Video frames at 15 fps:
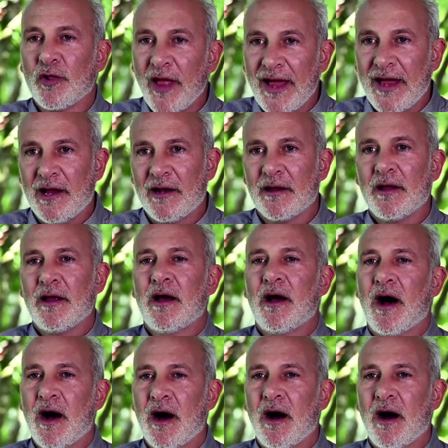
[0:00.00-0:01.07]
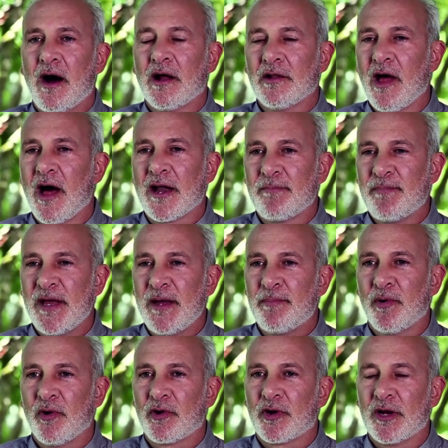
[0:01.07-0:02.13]
late. A lot of
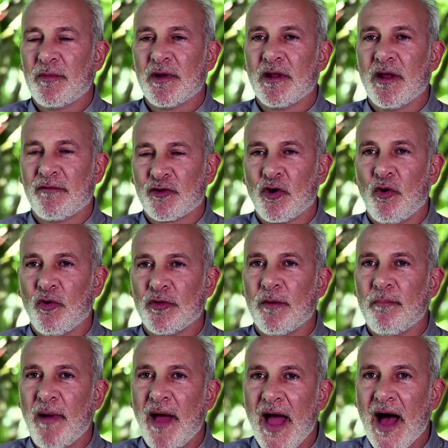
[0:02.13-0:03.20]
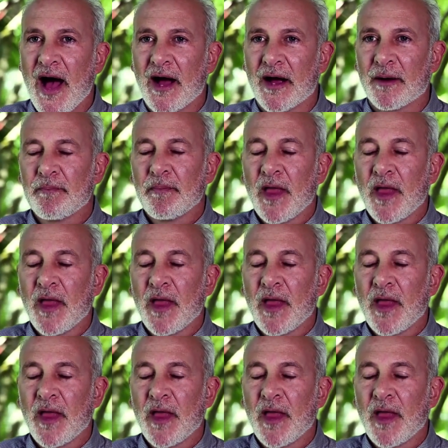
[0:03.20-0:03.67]
people are going to be left holding the bag.